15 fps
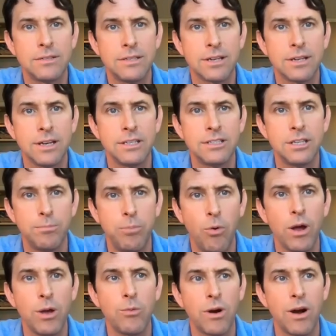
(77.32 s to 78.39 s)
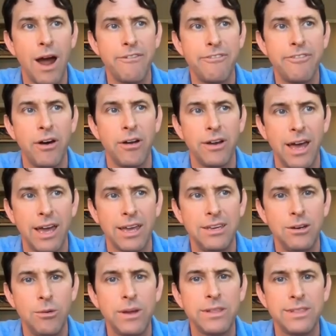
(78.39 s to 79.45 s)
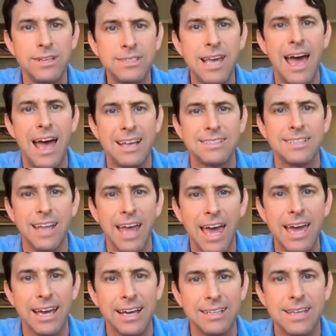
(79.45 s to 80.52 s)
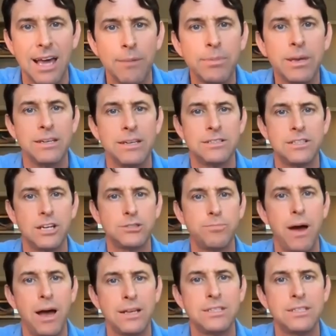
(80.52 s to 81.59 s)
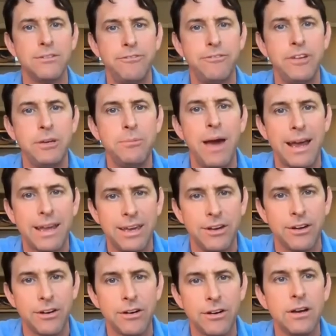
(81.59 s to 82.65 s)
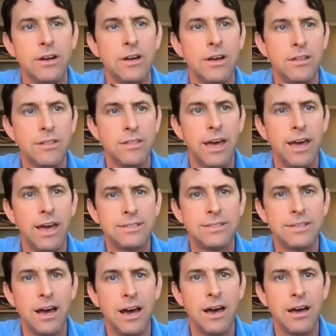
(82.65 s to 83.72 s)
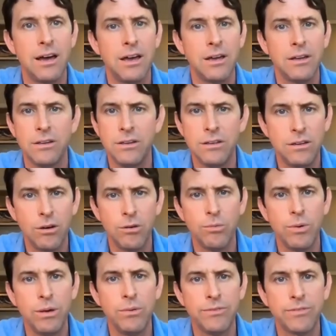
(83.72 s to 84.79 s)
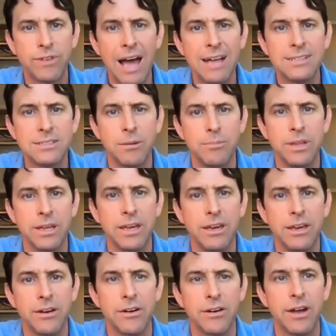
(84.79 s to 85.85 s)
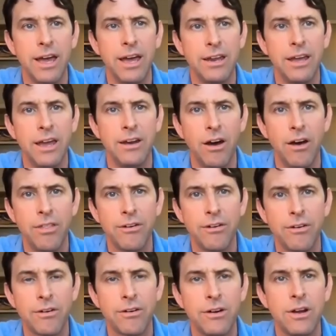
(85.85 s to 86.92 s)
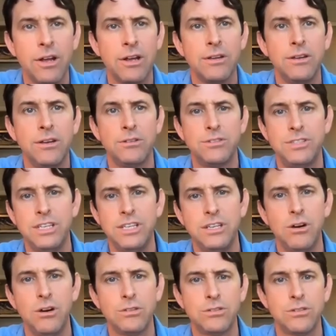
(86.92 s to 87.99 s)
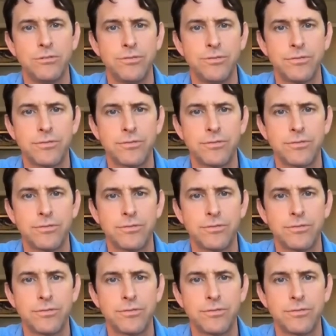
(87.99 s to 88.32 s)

get to the point where I felt like, this has legs. I'm getting such positive feedback here that we've got something here, and other CEOs of